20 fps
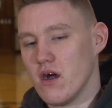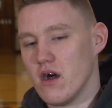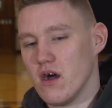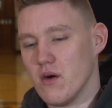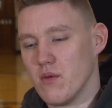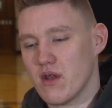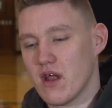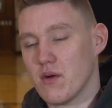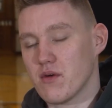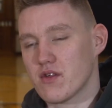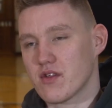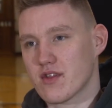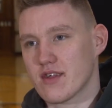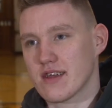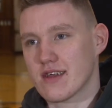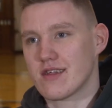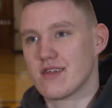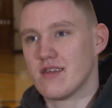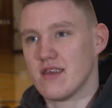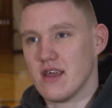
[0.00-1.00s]
uh, when I was
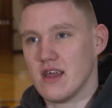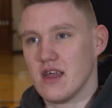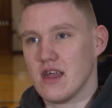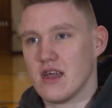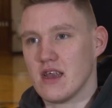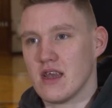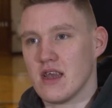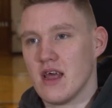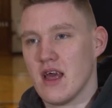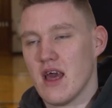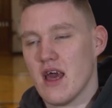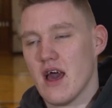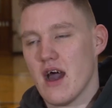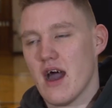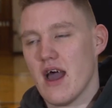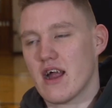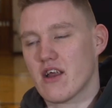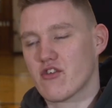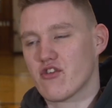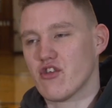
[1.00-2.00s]
16,
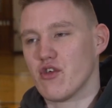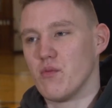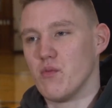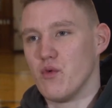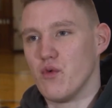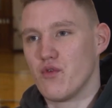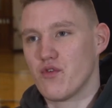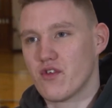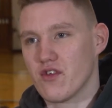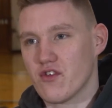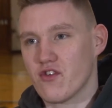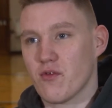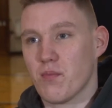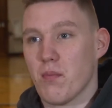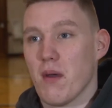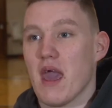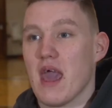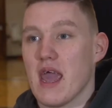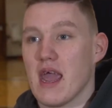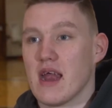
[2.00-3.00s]
I actually moved to
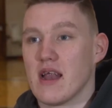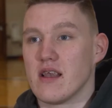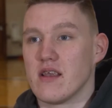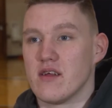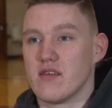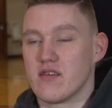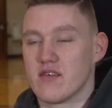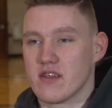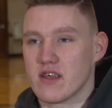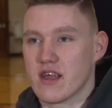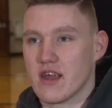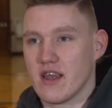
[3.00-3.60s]
Spain, to the